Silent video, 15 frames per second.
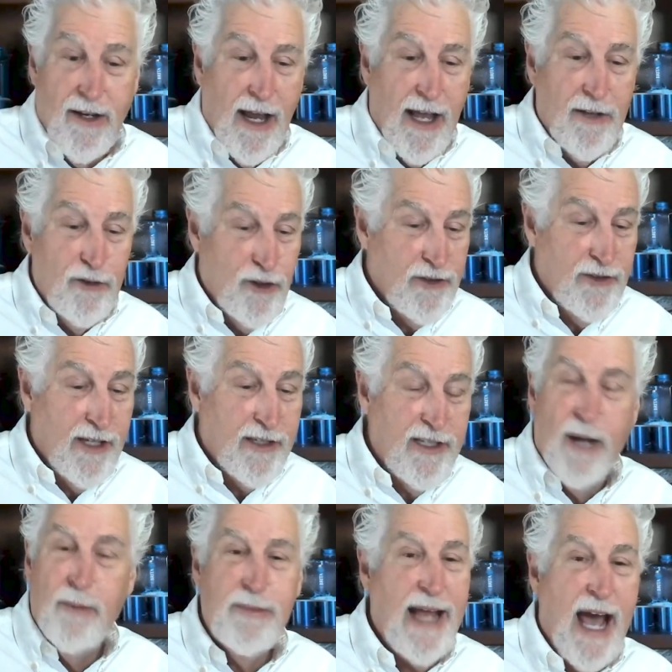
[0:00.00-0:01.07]
and just said,
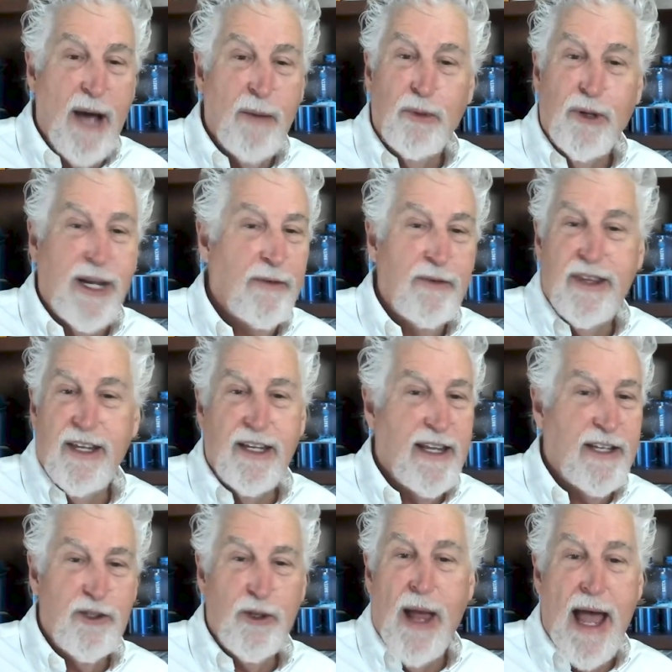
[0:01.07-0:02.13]
come down, bring everything
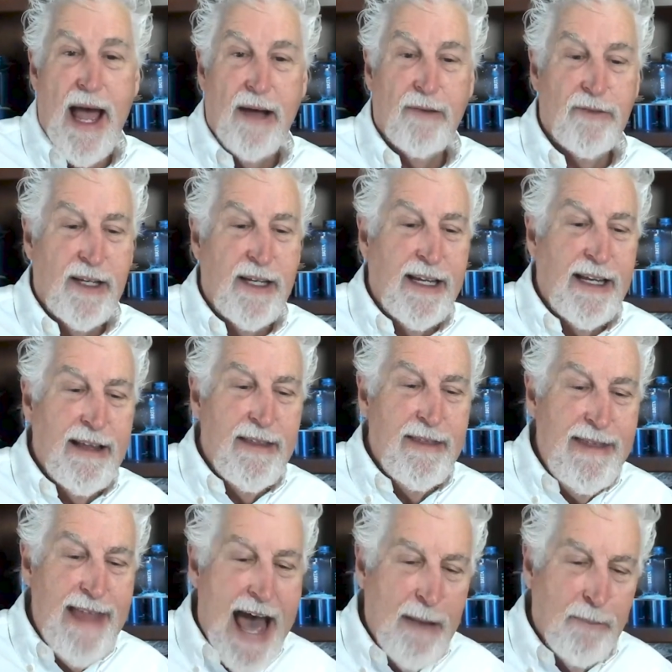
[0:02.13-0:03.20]
that you have.
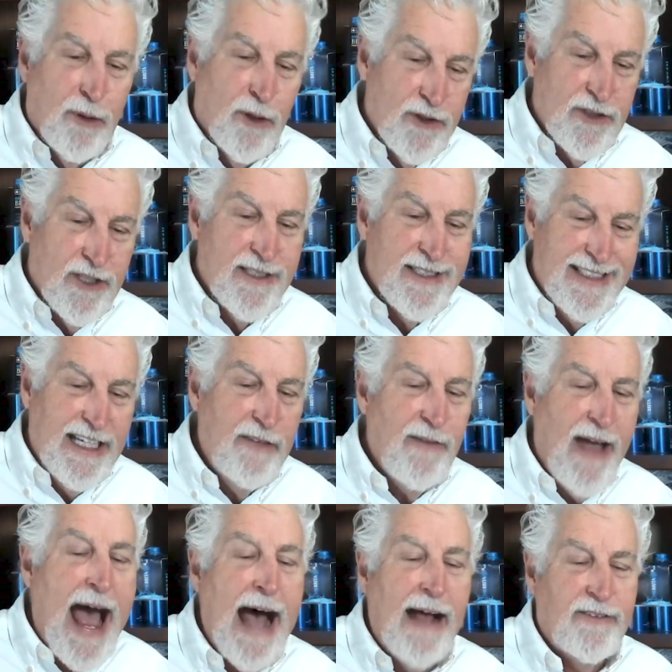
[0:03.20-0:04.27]
That person, Steve
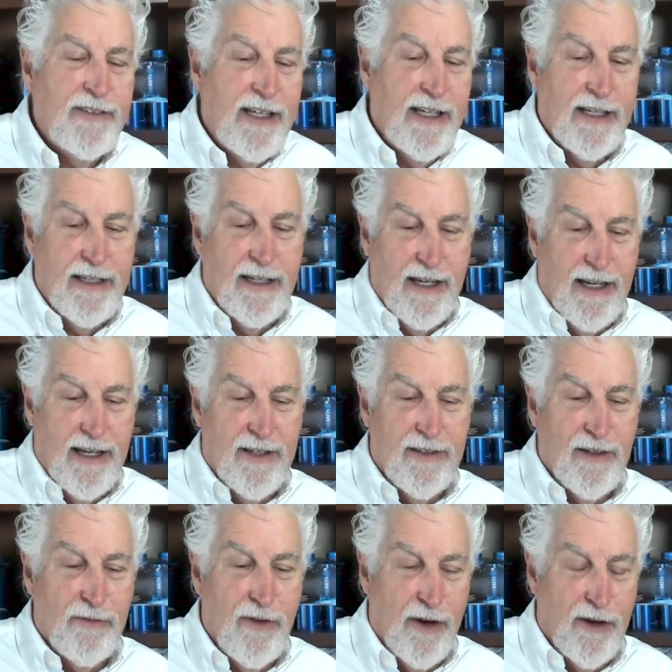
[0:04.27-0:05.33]
Askin, is
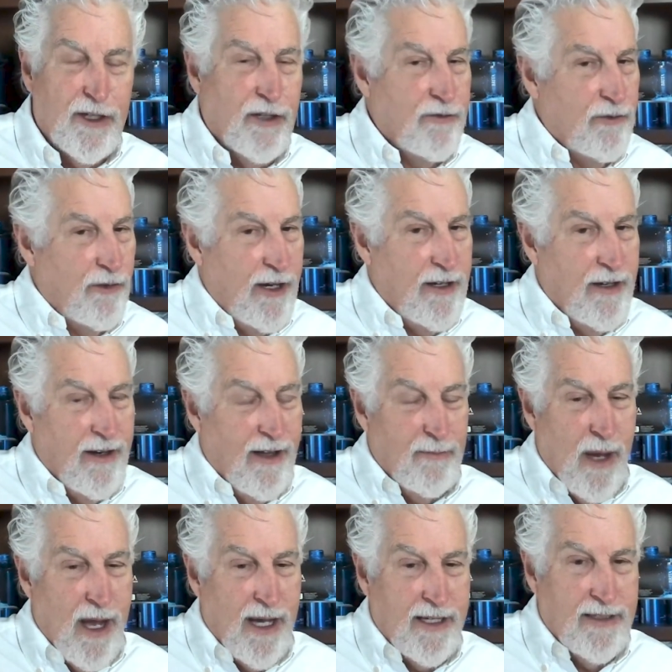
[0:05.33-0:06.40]
a very good friend of
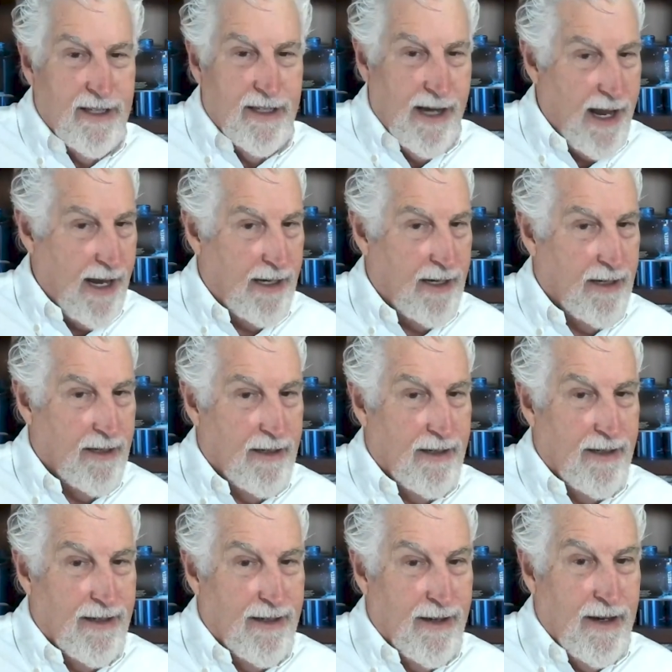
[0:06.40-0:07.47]
mine today.
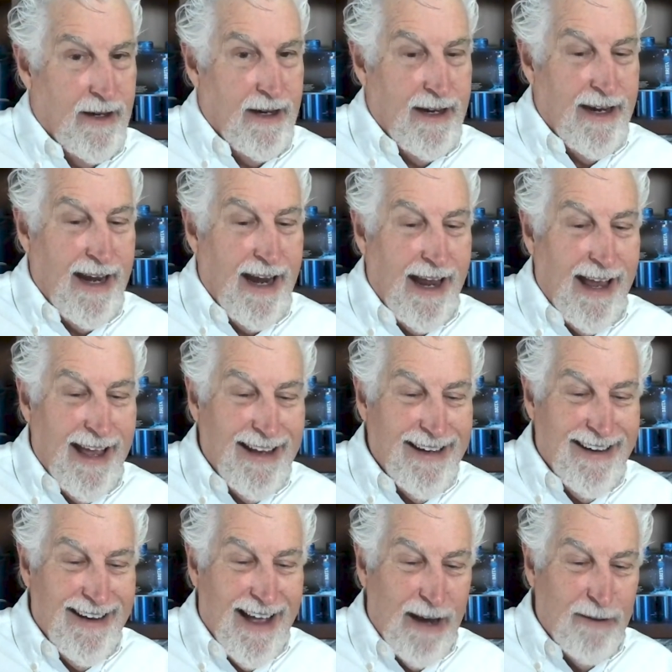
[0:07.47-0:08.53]

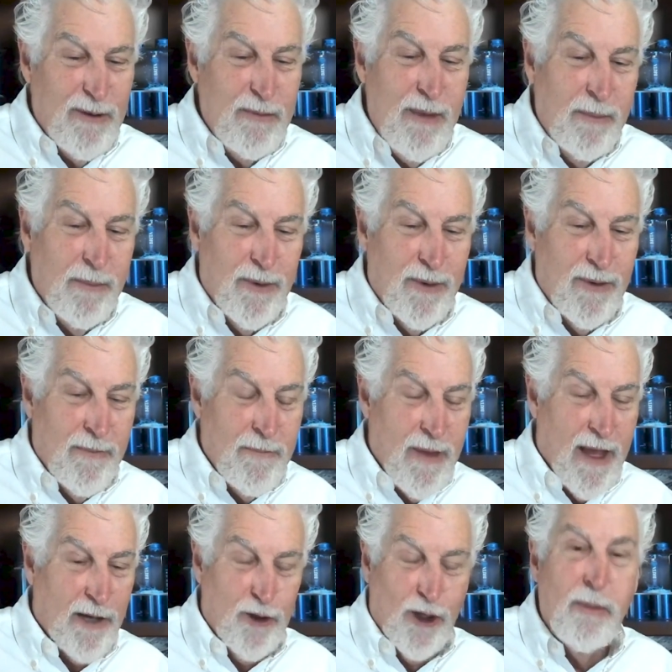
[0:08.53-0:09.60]
And I remember
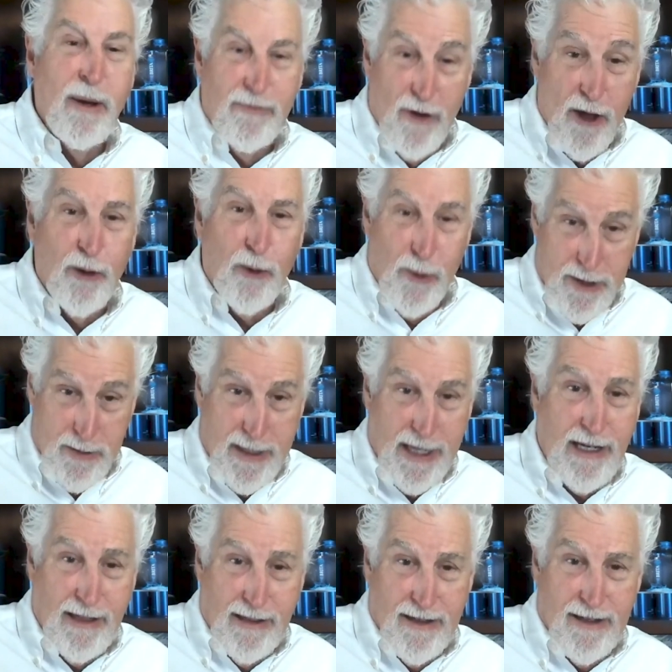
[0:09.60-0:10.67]
I took my father with
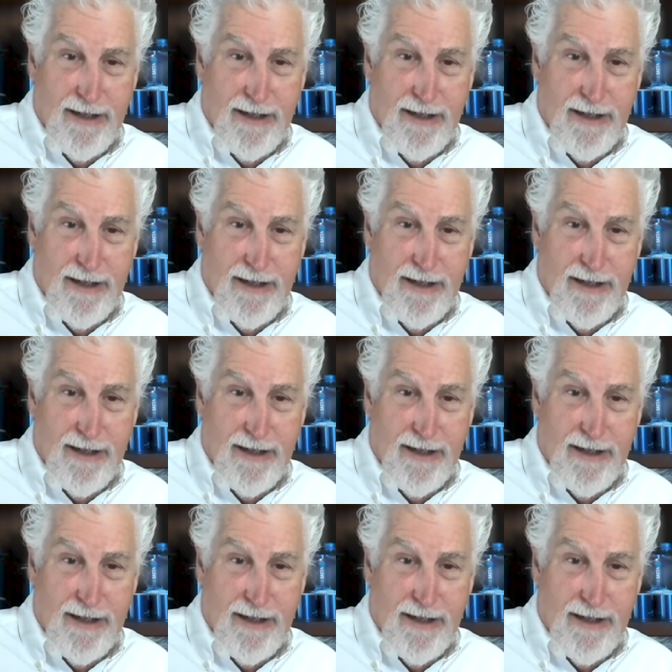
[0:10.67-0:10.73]
me